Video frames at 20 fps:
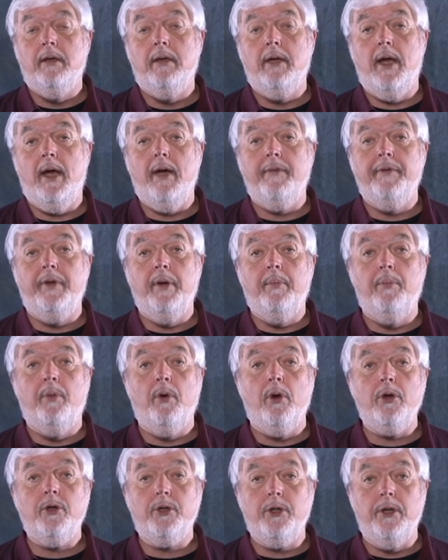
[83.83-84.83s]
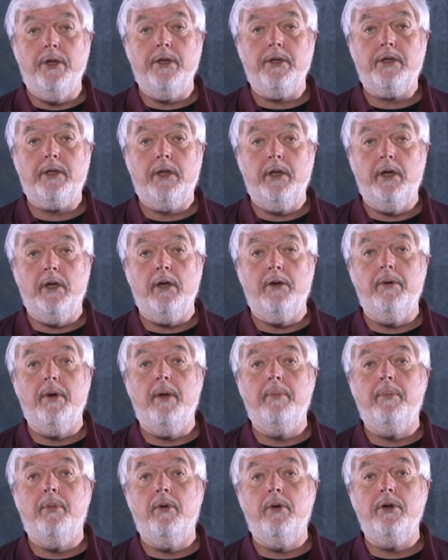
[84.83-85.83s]
to have an abortionist kill her
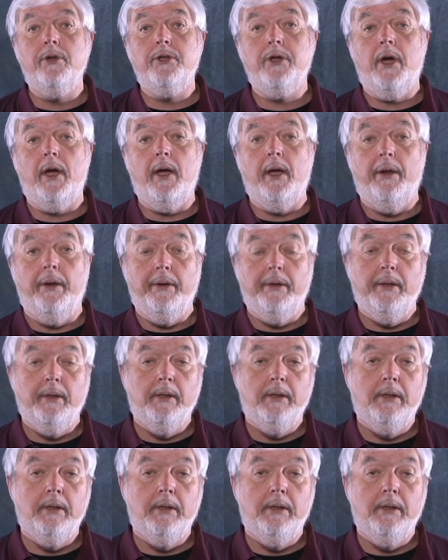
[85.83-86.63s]
unborn child?